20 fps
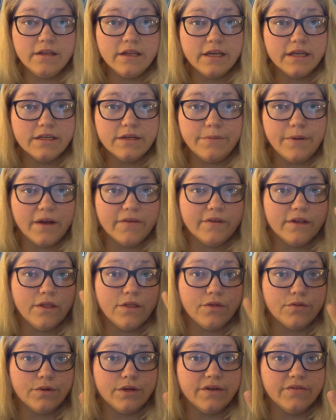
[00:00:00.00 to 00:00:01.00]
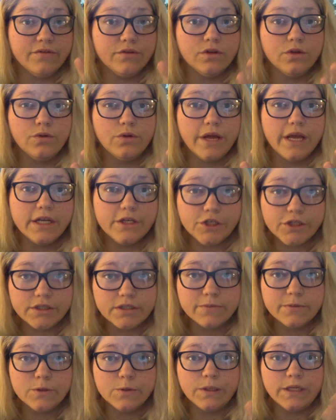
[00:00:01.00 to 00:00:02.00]
they end up having three different locations
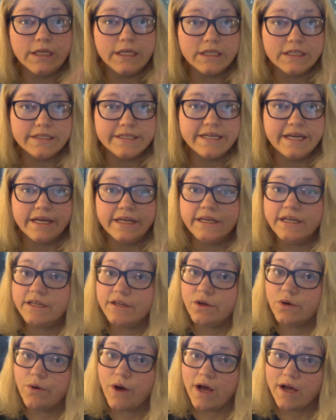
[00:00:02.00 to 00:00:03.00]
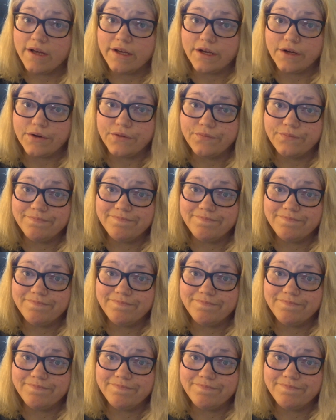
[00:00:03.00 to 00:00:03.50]
between Indiana and Ohio.